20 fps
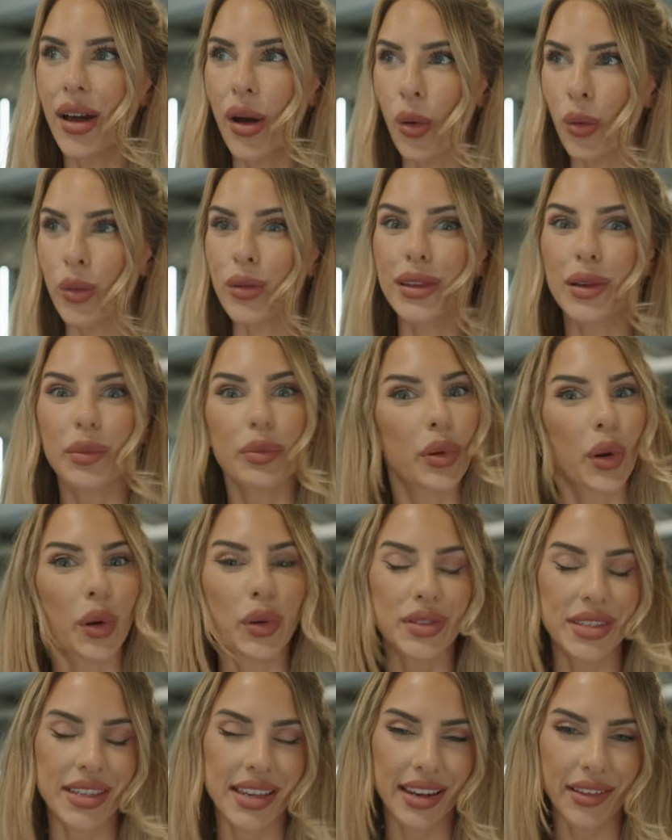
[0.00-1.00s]
only
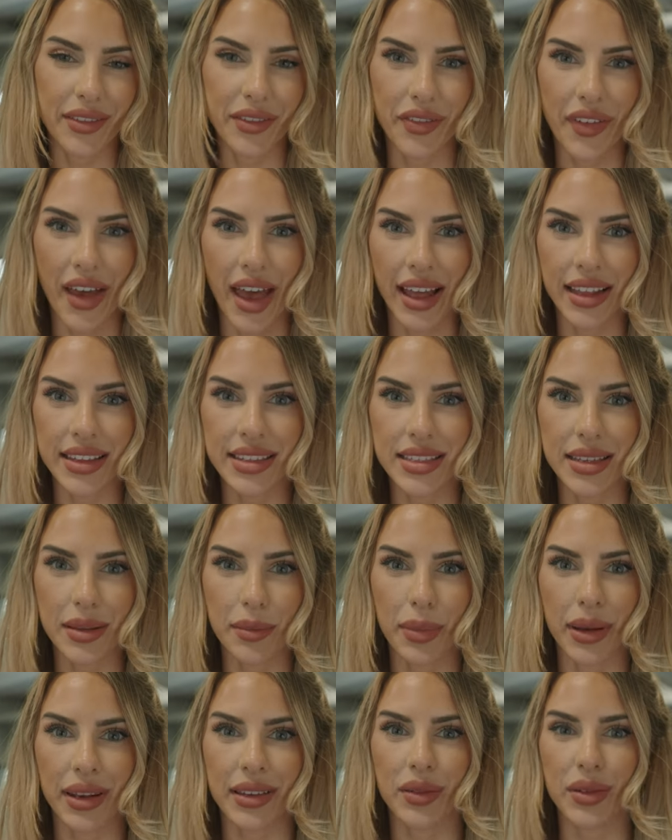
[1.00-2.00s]
protein and fats
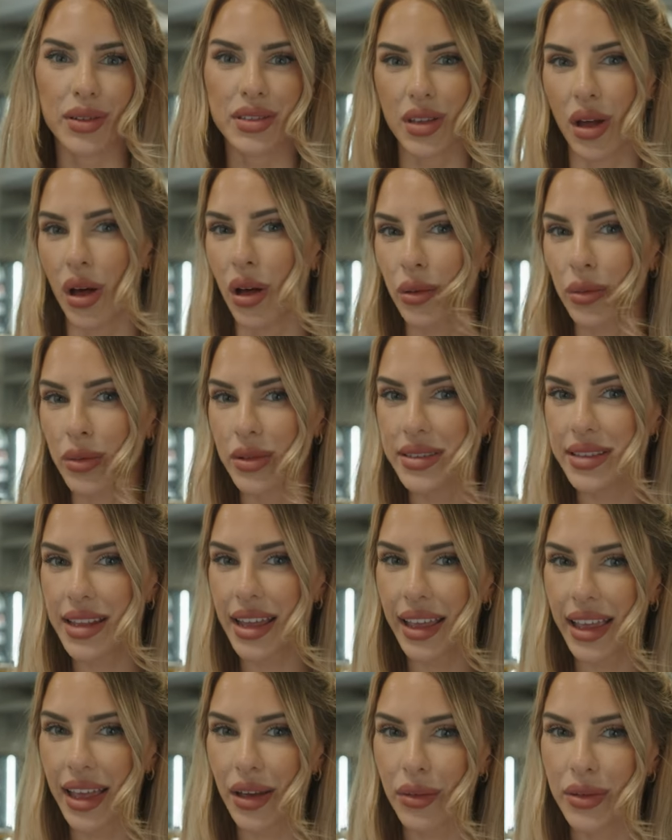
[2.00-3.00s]
but it was almost
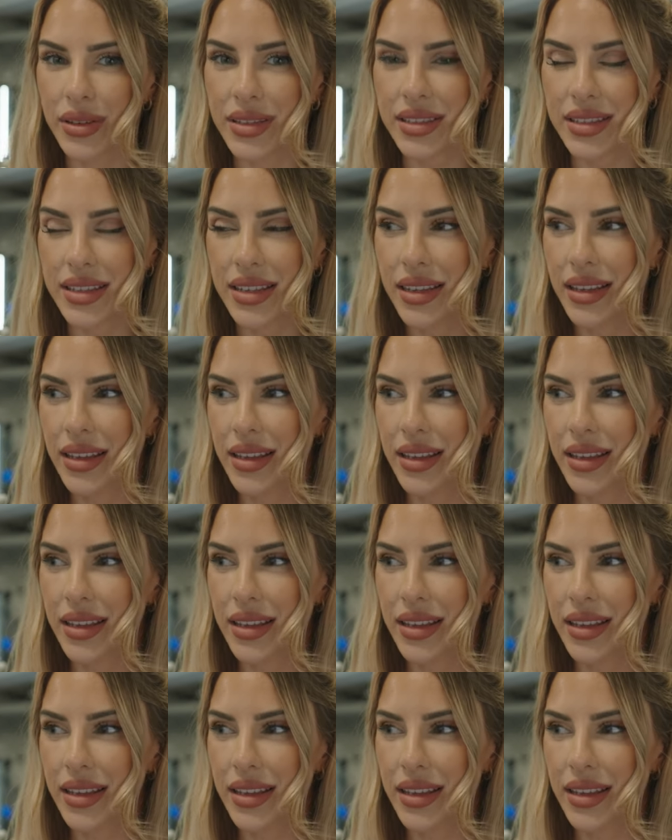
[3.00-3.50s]
like I was